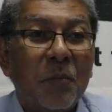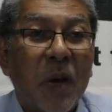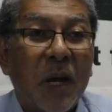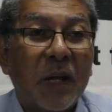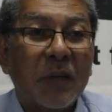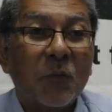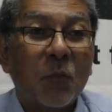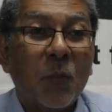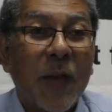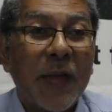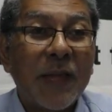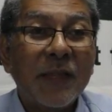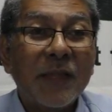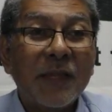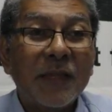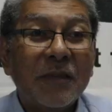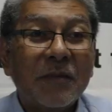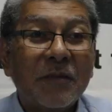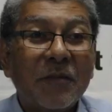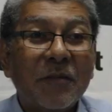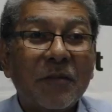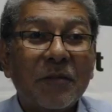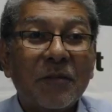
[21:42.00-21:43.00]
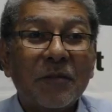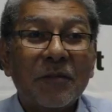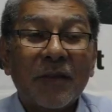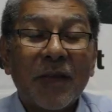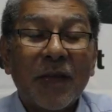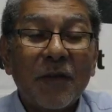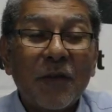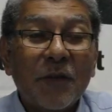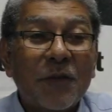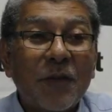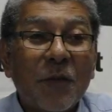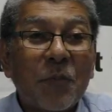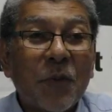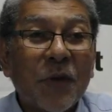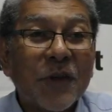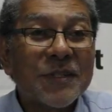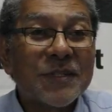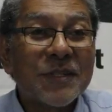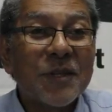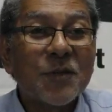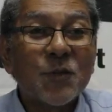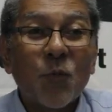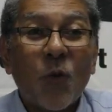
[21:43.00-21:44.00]
But when the
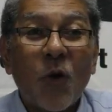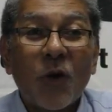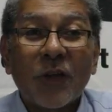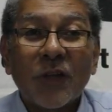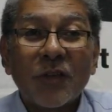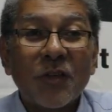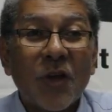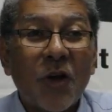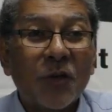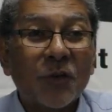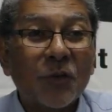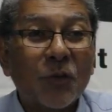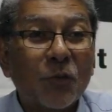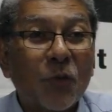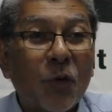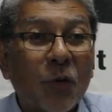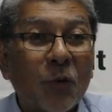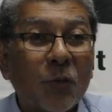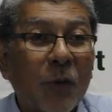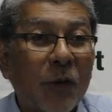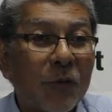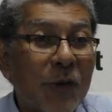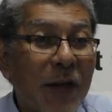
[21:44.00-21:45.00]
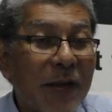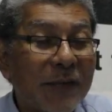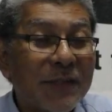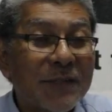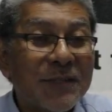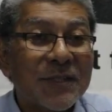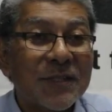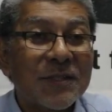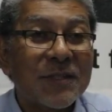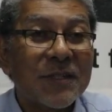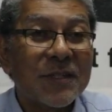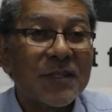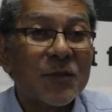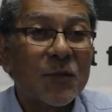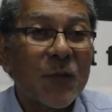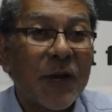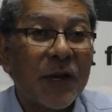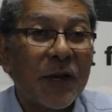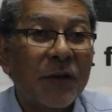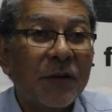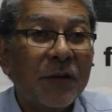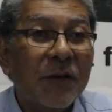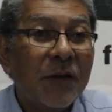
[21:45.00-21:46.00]
person is walking down the road, we've had instances
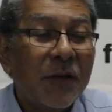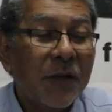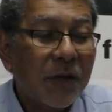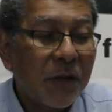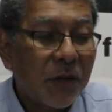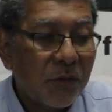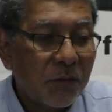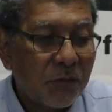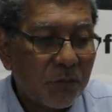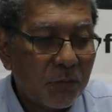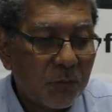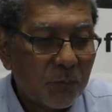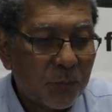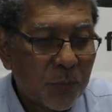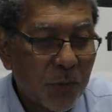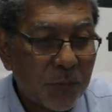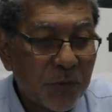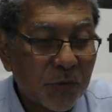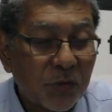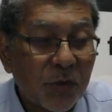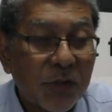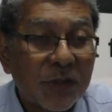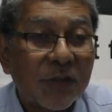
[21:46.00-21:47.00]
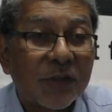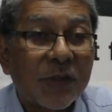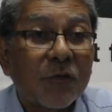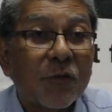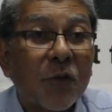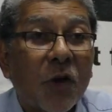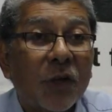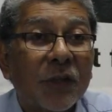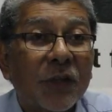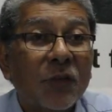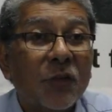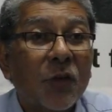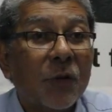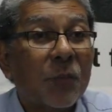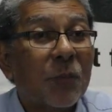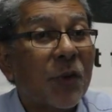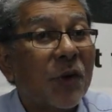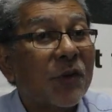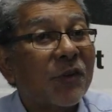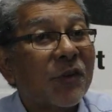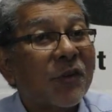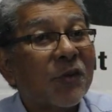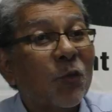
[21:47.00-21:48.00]
where perpetrators have gone into
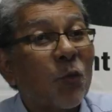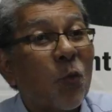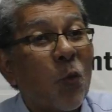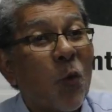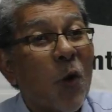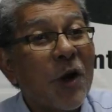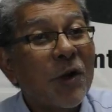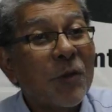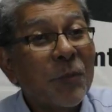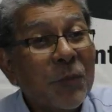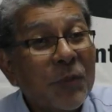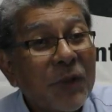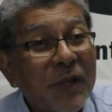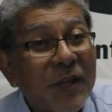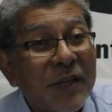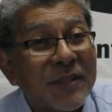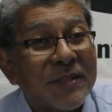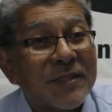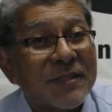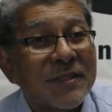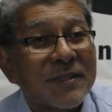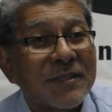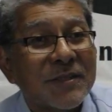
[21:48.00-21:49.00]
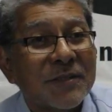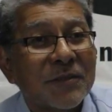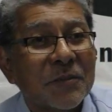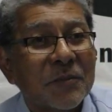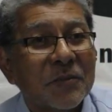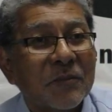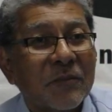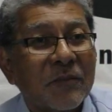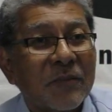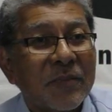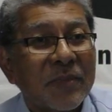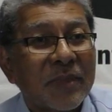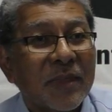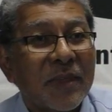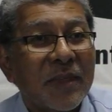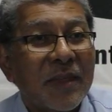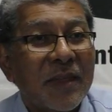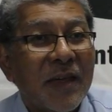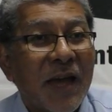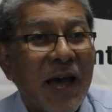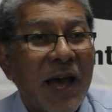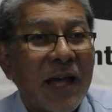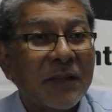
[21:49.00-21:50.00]
a person's workplace
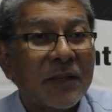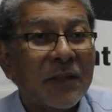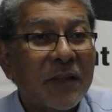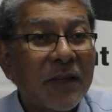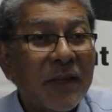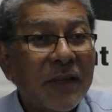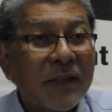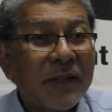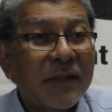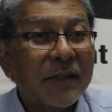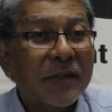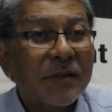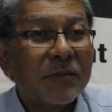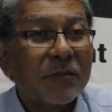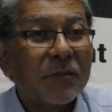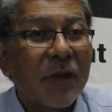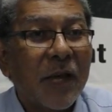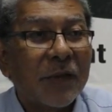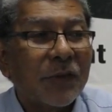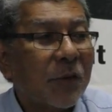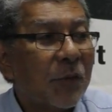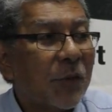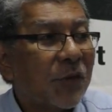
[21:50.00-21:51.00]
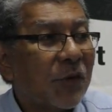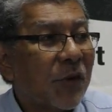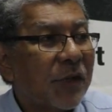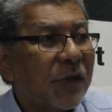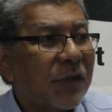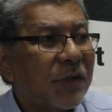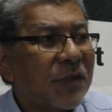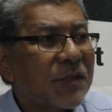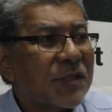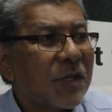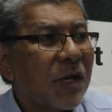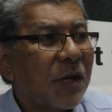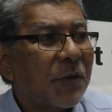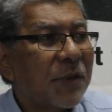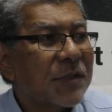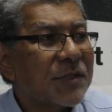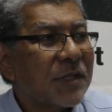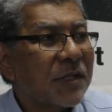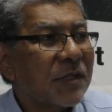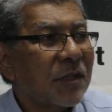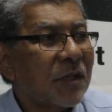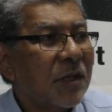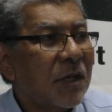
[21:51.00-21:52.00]
and killed, I think it was earlier this year,
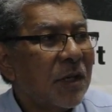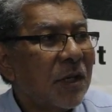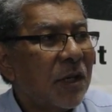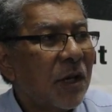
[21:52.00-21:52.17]
was it?